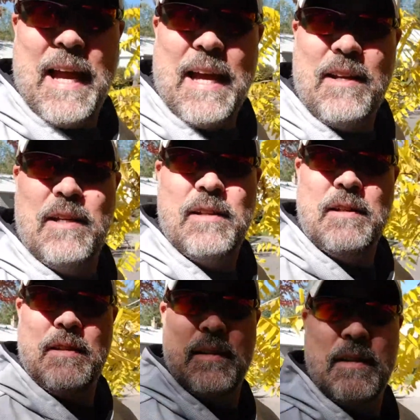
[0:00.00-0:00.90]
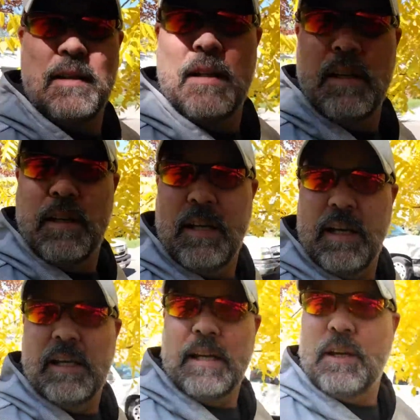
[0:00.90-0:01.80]
hand,
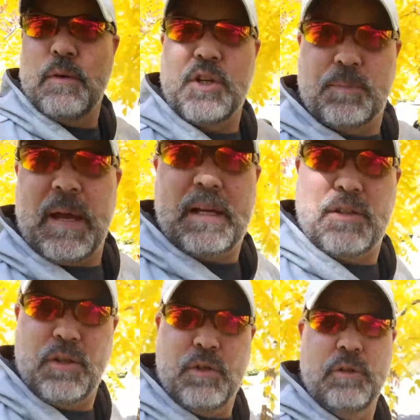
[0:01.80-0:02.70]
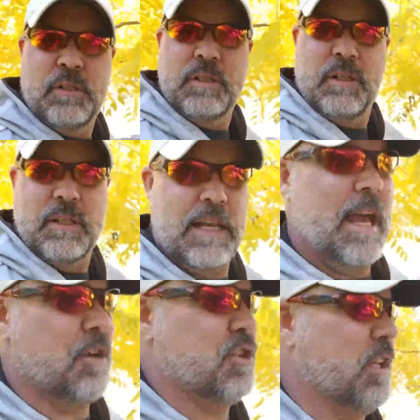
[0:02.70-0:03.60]
in respect to the
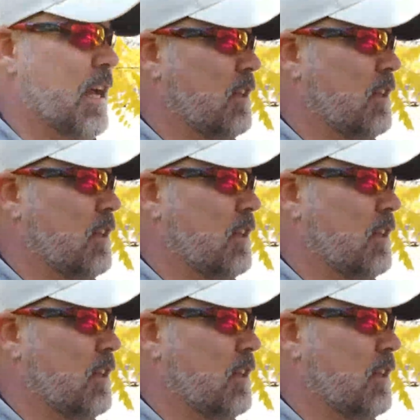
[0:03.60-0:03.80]
national